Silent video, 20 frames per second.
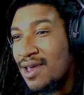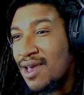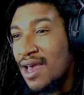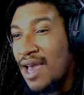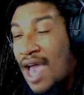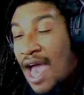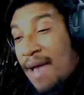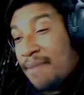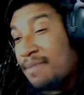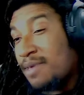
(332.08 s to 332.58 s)

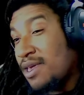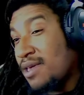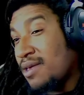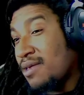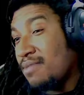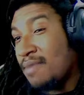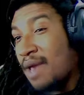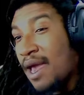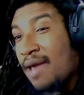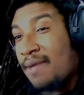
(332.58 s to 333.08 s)
I
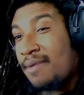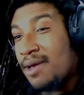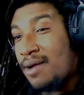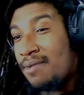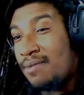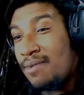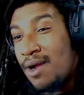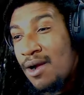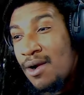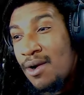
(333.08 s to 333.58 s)
mean, maybe
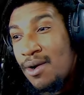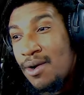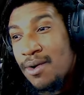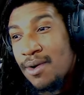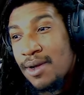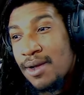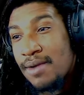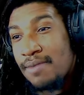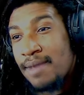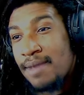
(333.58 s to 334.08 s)
I'm
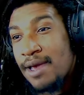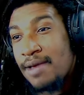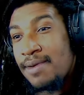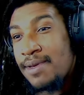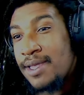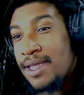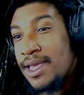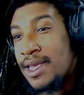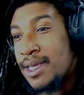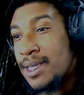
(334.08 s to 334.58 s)
wrong.
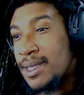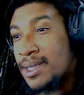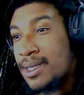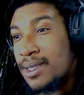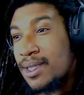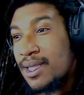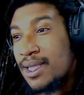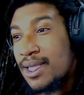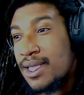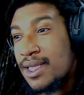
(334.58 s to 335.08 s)
Maybe this
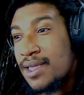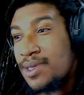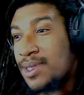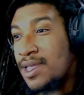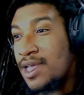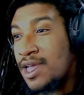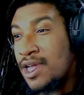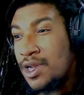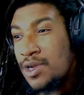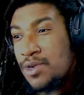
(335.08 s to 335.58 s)
is
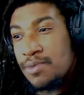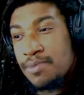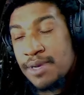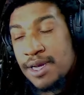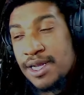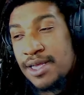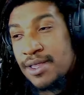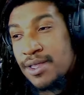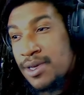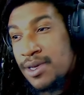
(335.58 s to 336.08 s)
digital, but
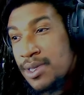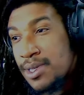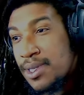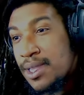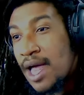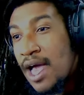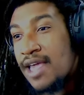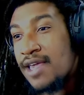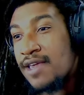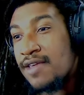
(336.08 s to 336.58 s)
it looks
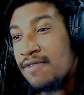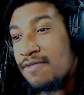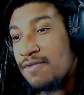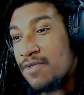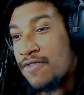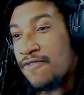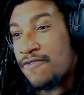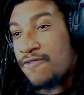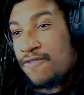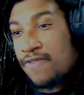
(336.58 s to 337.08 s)
like it
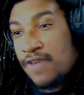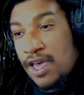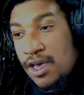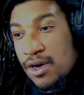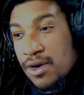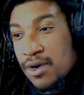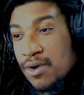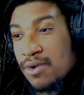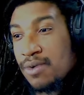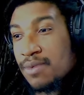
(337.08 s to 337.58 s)
was
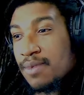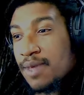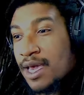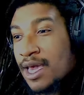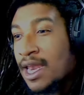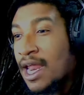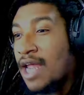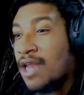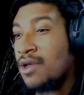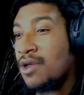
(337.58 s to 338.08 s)
film.
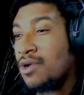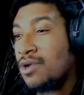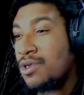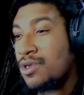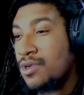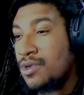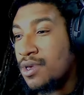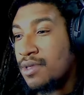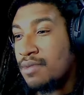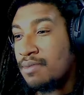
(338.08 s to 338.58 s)
And I know
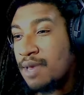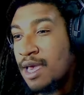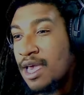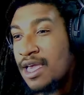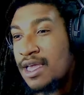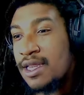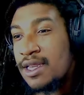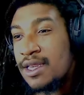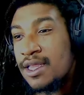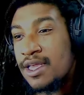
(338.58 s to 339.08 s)
you can make
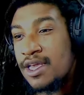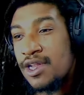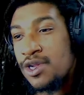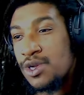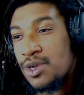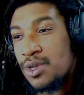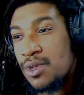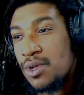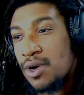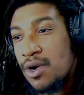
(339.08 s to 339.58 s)
it
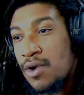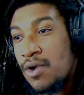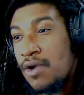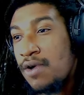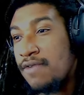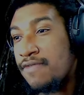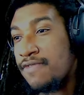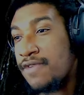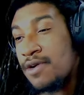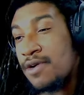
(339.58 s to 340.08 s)
digital
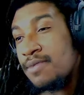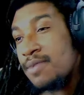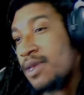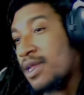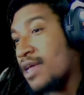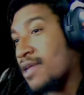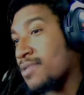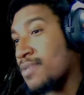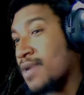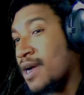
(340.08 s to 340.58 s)
on film, but
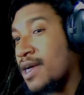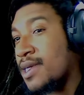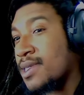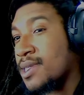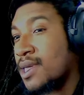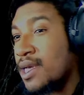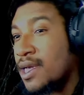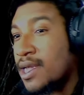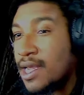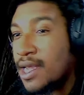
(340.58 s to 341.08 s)
that's why I
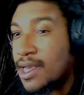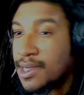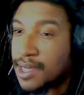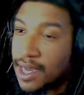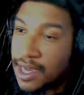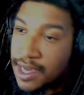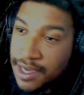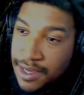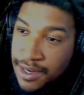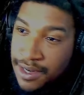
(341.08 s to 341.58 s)
said that's how
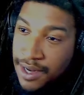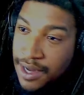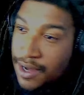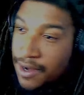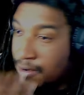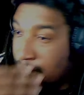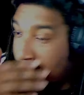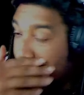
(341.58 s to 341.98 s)
I